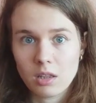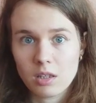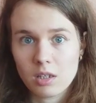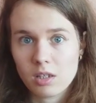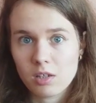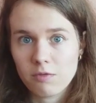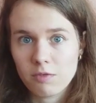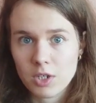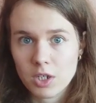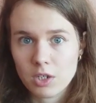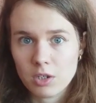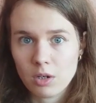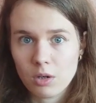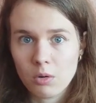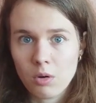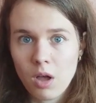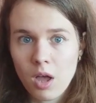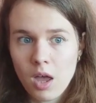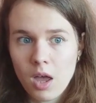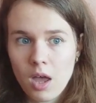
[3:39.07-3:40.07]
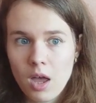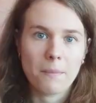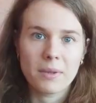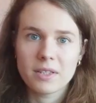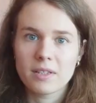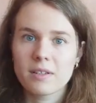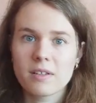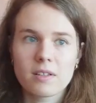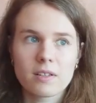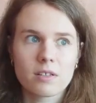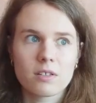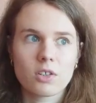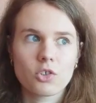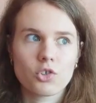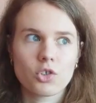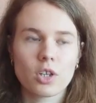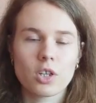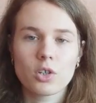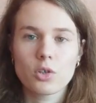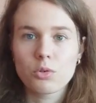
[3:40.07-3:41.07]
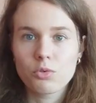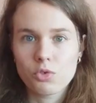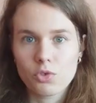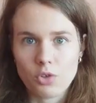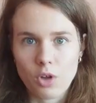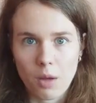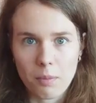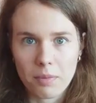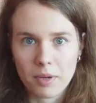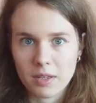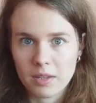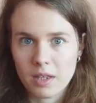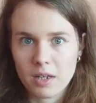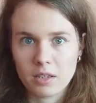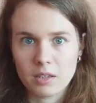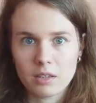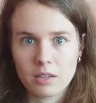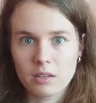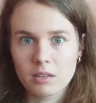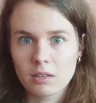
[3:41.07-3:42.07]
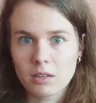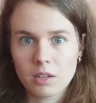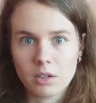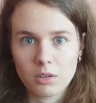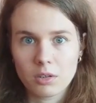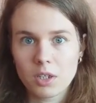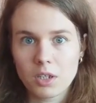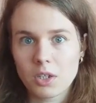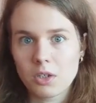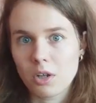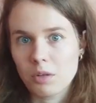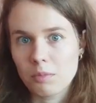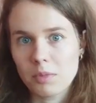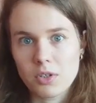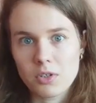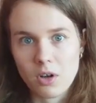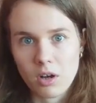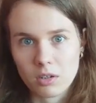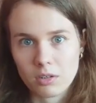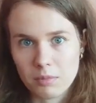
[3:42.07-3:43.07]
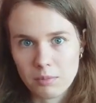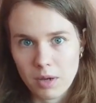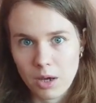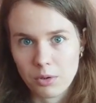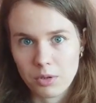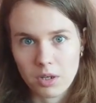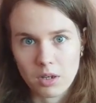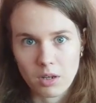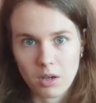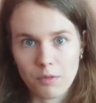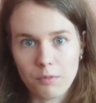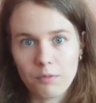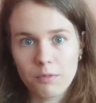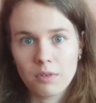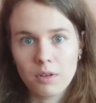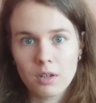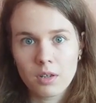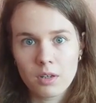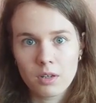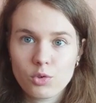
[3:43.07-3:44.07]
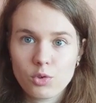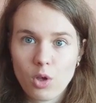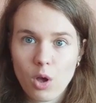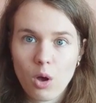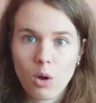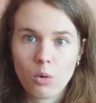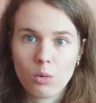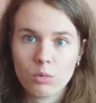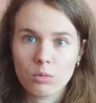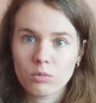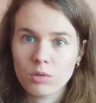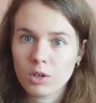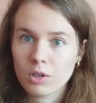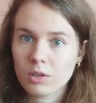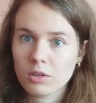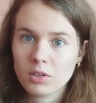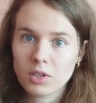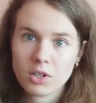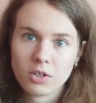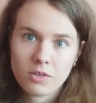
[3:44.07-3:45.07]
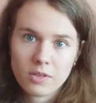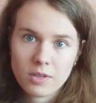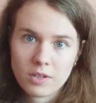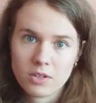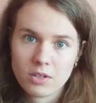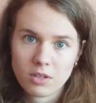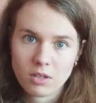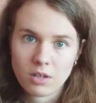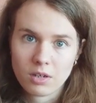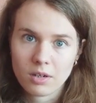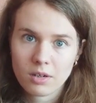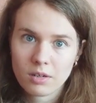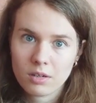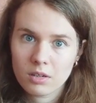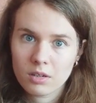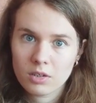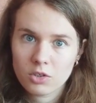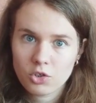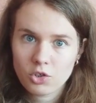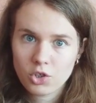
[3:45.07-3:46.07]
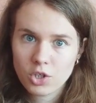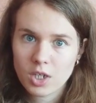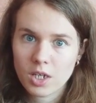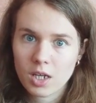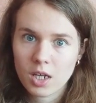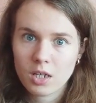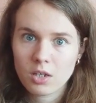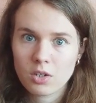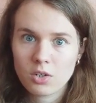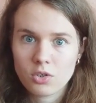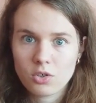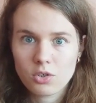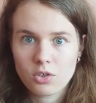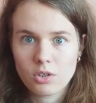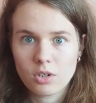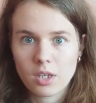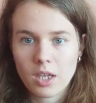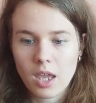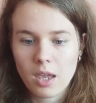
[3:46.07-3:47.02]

in this video, but this is such a huge topic that it can literally not be talked about enough. So, earlier this year, Shein took